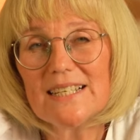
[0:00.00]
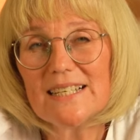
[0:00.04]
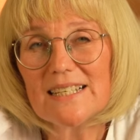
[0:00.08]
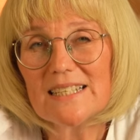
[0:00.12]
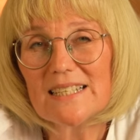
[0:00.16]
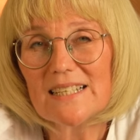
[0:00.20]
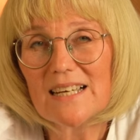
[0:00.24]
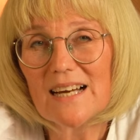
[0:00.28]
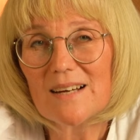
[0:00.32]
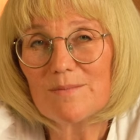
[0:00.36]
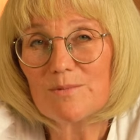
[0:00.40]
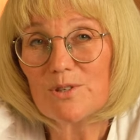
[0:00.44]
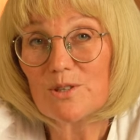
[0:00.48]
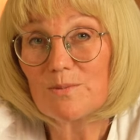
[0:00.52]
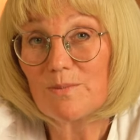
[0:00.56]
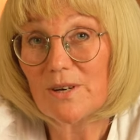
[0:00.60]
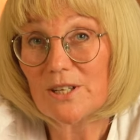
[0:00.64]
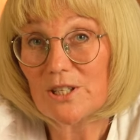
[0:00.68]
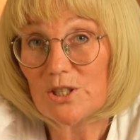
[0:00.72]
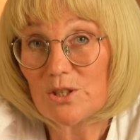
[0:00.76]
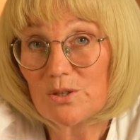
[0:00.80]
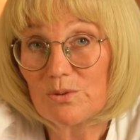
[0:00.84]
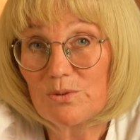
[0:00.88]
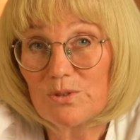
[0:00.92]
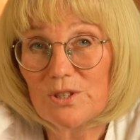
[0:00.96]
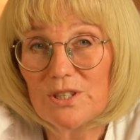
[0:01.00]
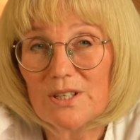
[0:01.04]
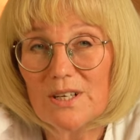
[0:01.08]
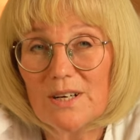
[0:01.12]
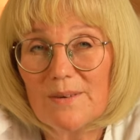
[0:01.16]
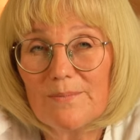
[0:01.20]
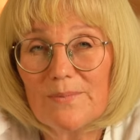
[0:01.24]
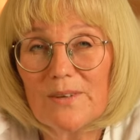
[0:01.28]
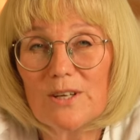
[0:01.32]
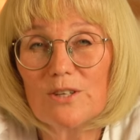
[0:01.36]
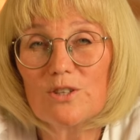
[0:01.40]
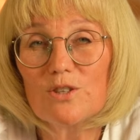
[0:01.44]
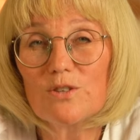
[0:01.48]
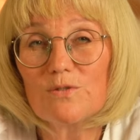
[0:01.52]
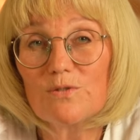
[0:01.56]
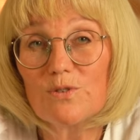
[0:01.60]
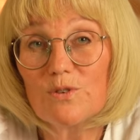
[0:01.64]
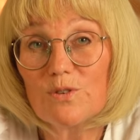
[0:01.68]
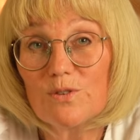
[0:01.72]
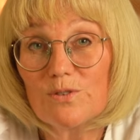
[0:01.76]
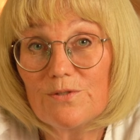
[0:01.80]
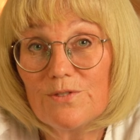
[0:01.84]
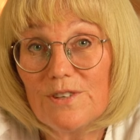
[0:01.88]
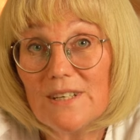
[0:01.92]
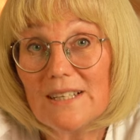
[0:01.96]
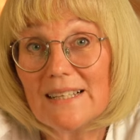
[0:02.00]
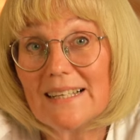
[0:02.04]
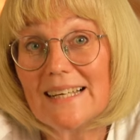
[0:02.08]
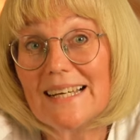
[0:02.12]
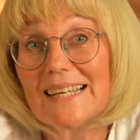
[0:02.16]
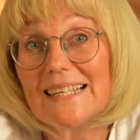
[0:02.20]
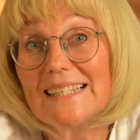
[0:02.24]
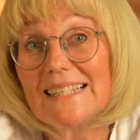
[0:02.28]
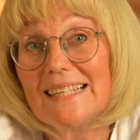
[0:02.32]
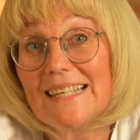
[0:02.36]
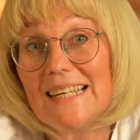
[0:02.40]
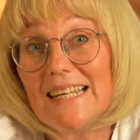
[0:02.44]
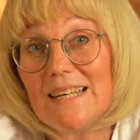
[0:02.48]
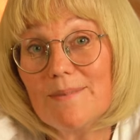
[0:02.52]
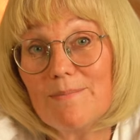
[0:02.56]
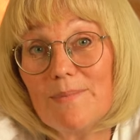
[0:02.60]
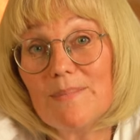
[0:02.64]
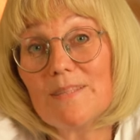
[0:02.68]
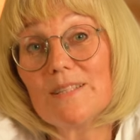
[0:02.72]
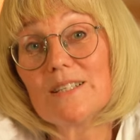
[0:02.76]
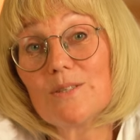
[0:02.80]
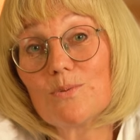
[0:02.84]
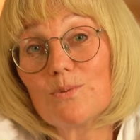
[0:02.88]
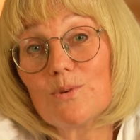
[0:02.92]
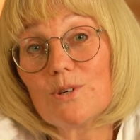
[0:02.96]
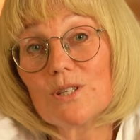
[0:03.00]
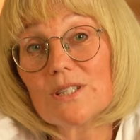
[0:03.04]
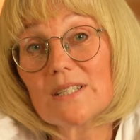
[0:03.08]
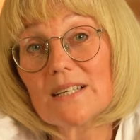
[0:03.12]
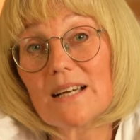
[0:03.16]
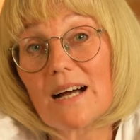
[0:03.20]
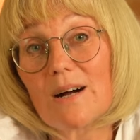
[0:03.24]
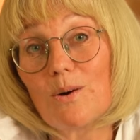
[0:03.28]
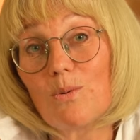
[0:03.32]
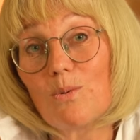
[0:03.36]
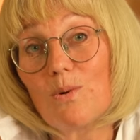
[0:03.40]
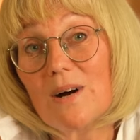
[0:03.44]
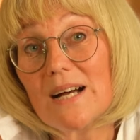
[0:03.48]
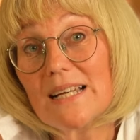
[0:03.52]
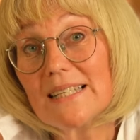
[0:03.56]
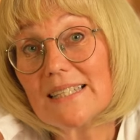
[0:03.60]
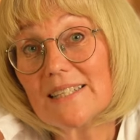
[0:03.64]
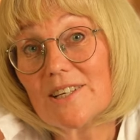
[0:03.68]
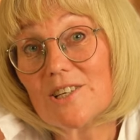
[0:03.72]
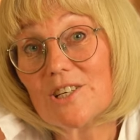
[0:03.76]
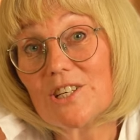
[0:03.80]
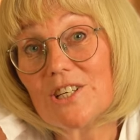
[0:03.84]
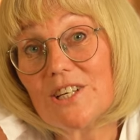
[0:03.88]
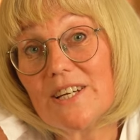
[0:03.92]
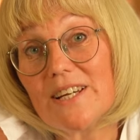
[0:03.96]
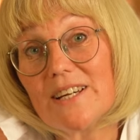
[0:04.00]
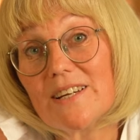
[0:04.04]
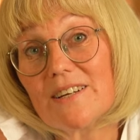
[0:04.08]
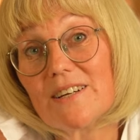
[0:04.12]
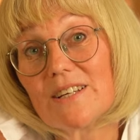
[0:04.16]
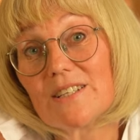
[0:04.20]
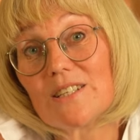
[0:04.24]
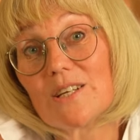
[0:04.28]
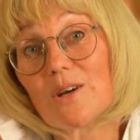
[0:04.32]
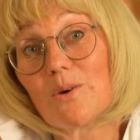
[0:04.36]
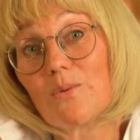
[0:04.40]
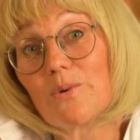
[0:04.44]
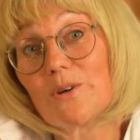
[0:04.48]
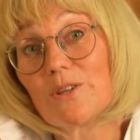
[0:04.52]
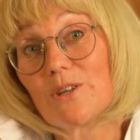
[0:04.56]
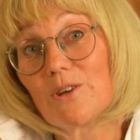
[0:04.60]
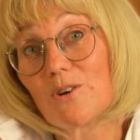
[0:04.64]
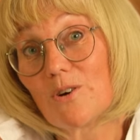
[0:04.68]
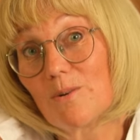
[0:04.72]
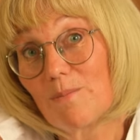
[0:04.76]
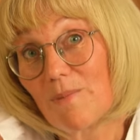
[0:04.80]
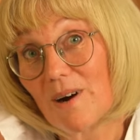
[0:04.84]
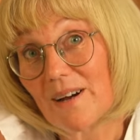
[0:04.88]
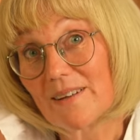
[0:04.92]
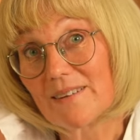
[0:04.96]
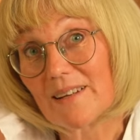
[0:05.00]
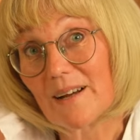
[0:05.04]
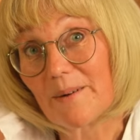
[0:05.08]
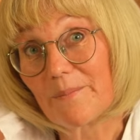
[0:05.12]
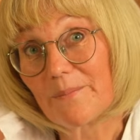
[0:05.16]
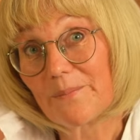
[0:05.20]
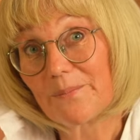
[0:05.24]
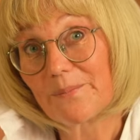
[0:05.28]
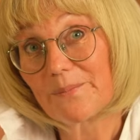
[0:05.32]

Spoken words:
had come to my studio to fulfill a dream that was once shared with her mother.